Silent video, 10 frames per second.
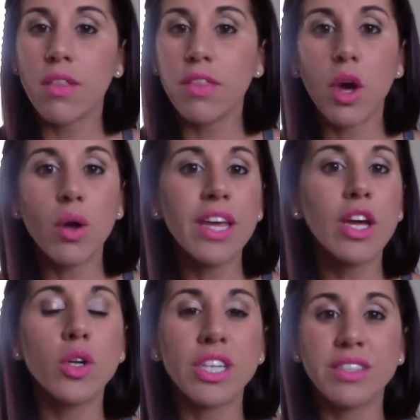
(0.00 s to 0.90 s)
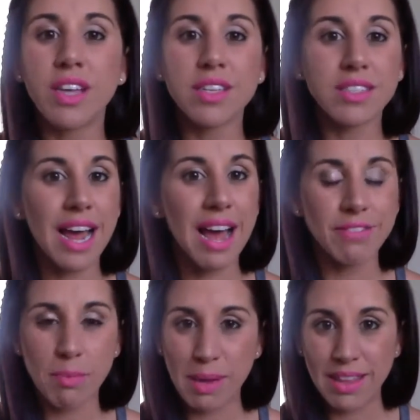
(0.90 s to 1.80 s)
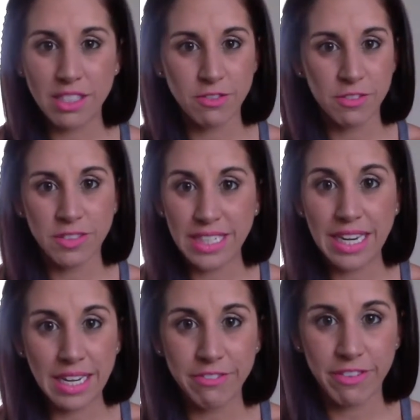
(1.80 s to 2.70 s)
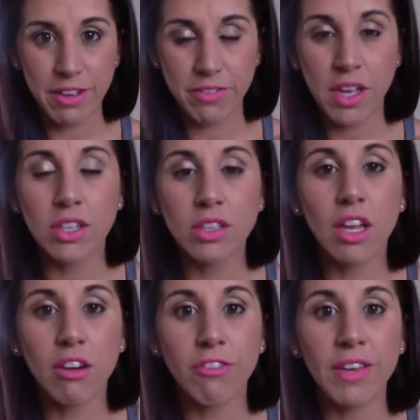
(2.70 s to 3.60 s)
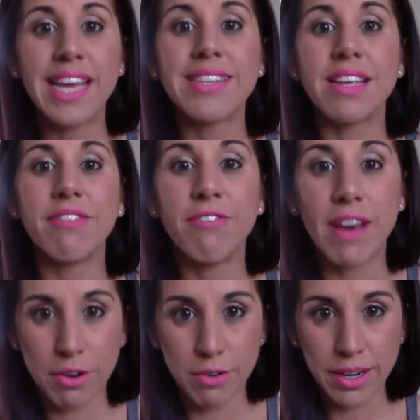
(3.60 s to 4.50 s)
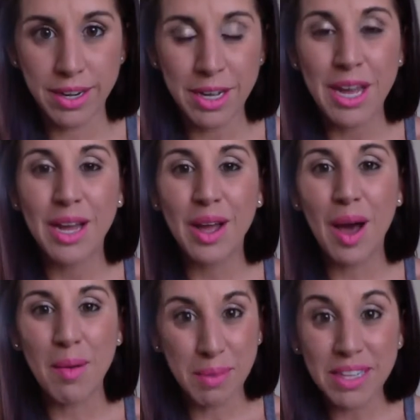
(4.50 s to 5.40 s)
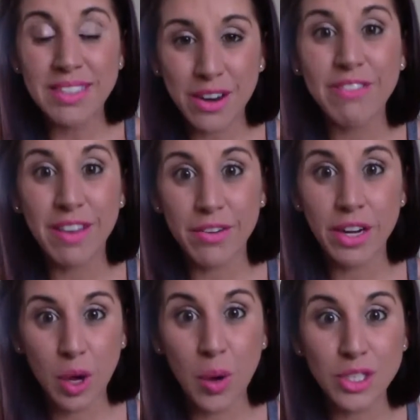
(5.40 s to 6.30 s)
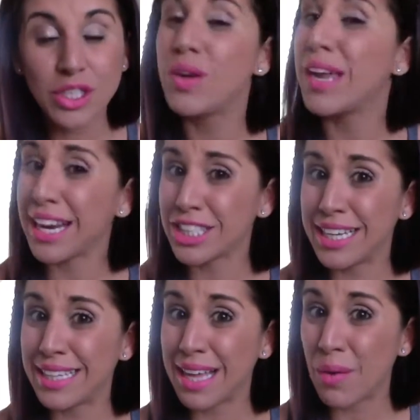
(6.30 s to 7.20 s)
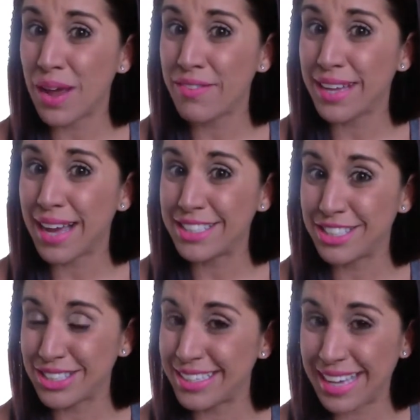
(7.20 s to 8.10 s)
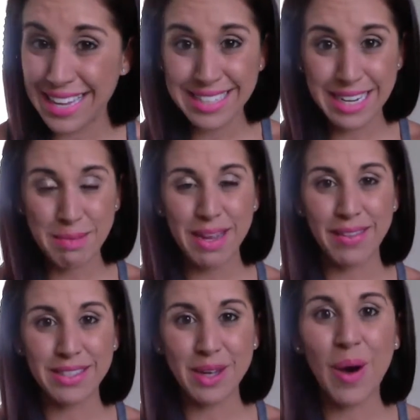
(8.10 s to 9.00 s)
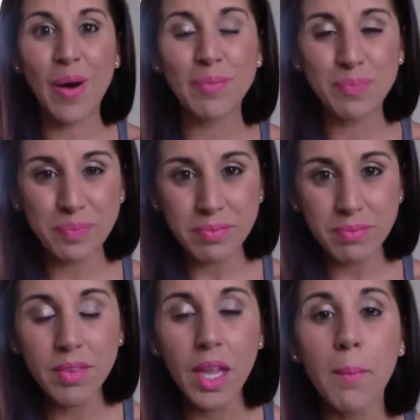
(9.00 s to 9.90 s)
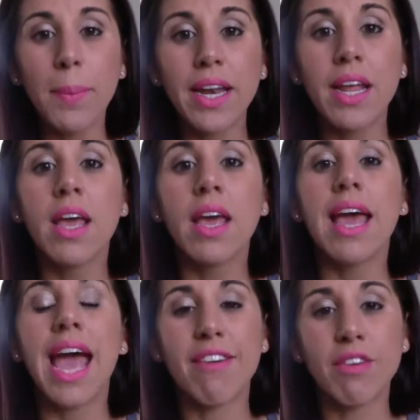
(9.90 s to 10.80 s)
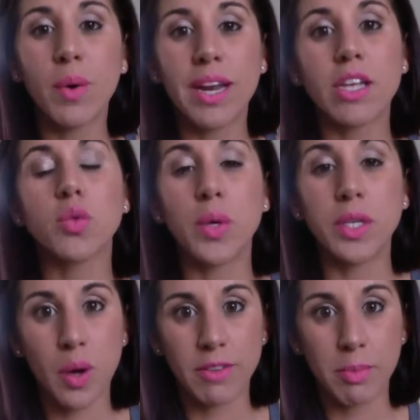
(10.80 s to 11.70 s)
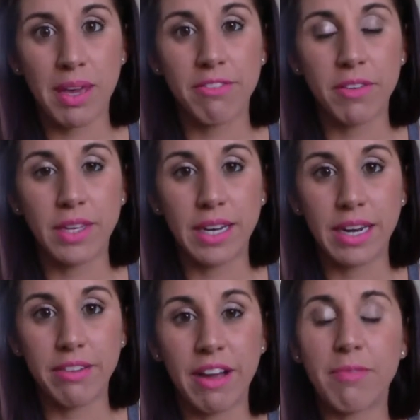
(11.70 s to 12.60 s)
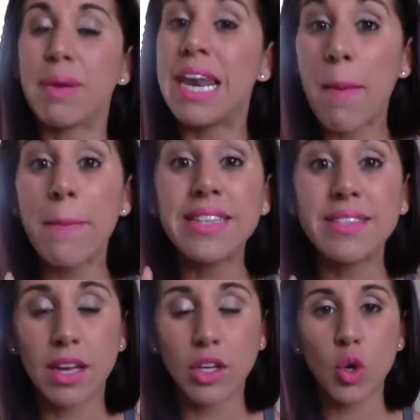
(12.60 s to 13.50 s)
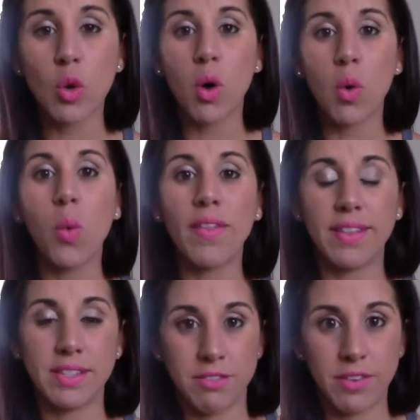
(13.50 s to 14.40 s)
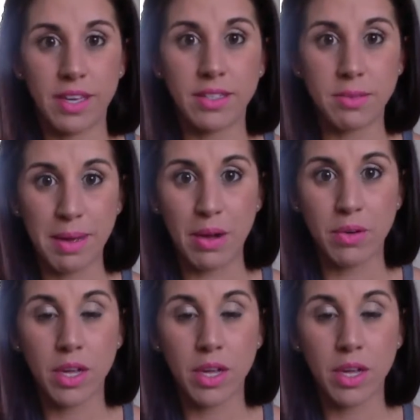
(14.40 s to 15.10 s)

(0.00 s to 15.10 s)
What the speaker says: The only coach that does not have to pay this $15.95 fee is a veteran, military veteran coach. You can actually get that waived, guys, just in case anybody on this call. But everyone else, we do have to pay $15.95. But let me tell you what this fee is about.